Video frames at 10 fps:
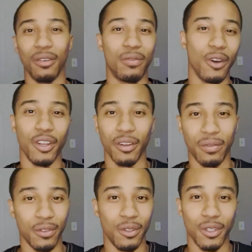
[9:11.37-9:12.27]
for your
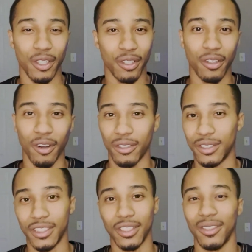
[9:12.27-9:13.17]
food or your
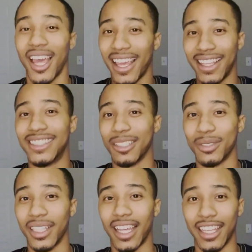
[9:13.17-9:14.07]
groceries. So that is
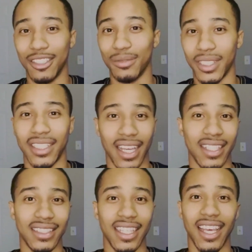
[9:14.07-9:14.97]
something that is really
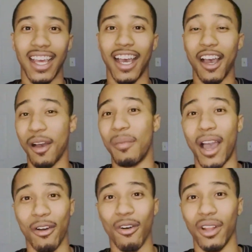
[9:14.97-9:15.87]
nice
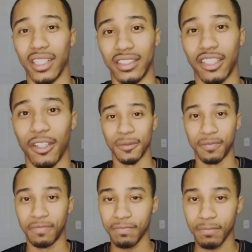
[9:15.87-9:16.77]
about Orland. So
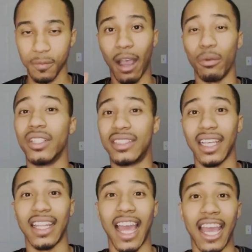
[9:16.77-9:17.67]
I would
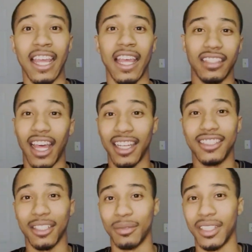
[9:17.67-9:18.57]
say that
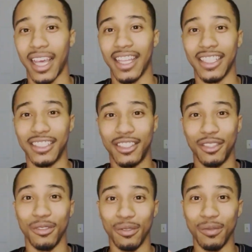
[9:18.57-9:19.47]
is something that is
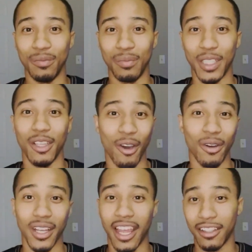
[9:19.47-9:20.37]
to be
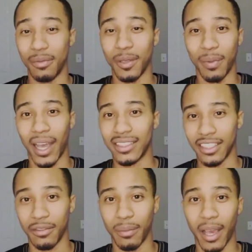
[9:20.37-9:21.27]
noted and to be
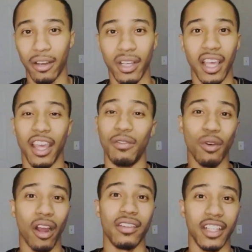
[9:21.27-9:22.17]
positive about.
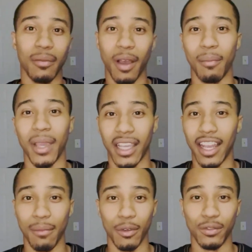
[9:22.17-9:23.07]
You are thinking about making
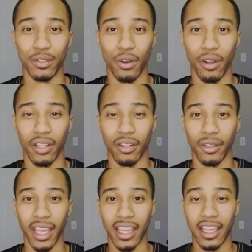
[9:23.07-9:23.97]
that move to Orland.
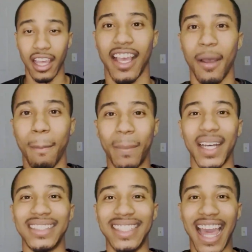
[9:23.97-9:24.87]
Okay.
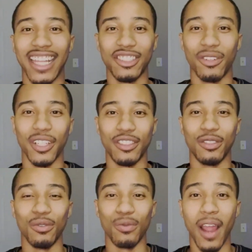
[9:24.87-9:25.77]
But that is going
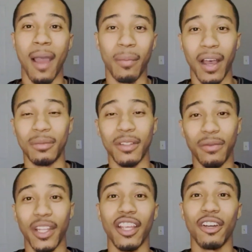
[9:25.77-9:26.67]
to wrap up the
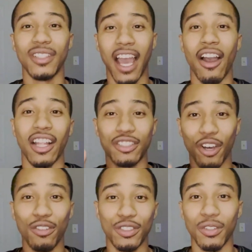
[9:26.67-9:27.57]
video. Now, I
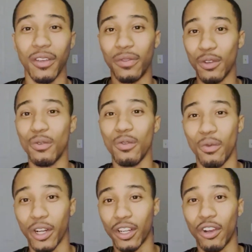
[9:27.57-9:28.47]
told you, if you
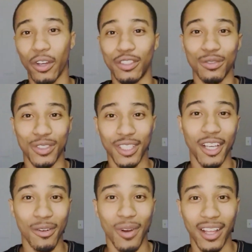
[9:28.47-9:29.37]
were going to
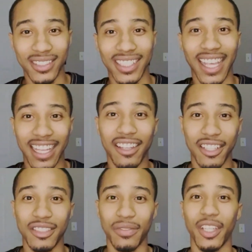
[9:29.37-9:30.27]
stick around to the end of
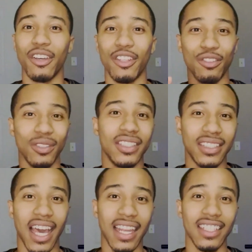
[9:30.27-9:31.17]
this video, and you
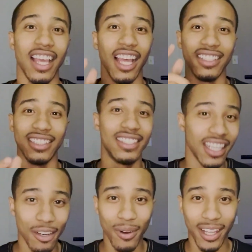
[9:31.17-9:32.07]
decided to
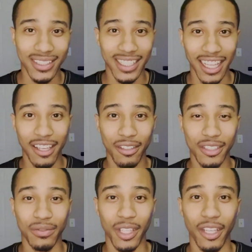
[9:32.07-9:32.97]
stick around to the end of
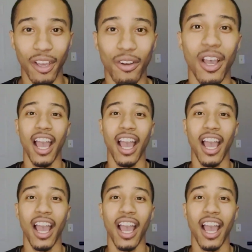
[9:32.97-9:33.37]
this video,